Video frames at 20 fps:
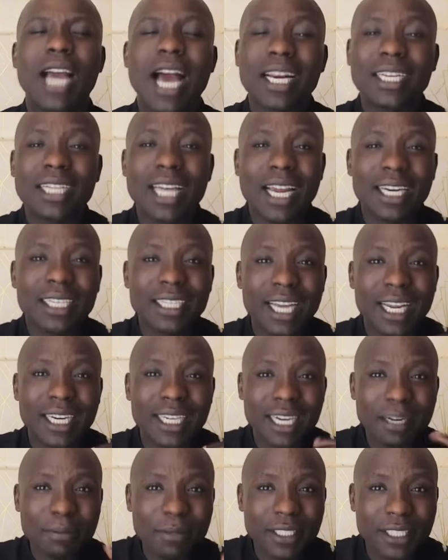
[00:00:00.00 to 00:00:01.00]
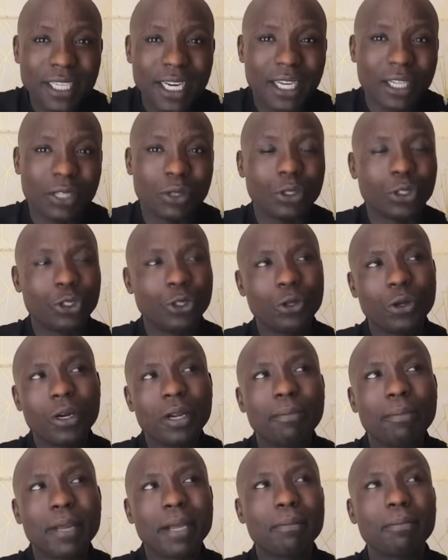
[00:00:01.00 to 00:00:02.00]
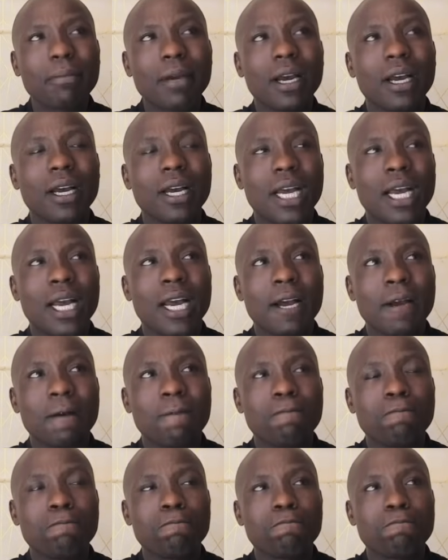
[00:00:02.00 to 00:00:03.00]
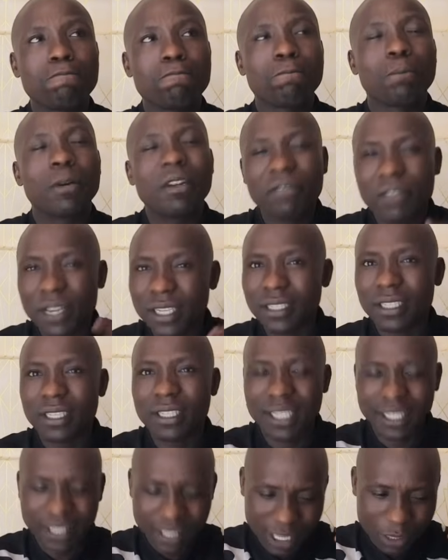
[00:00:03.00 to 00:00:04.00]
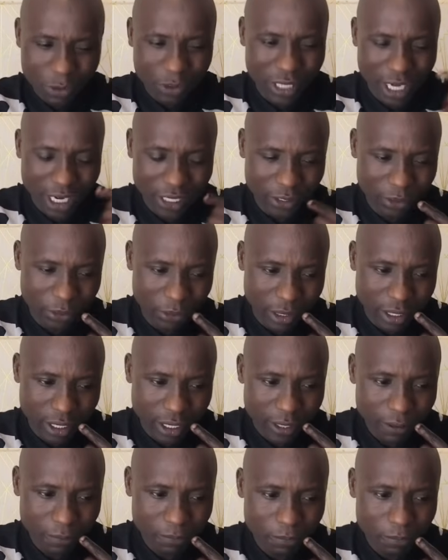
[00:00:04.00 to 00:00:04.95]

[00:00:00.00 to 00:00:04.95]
And let me tell you, do you remember previous, just that was last week,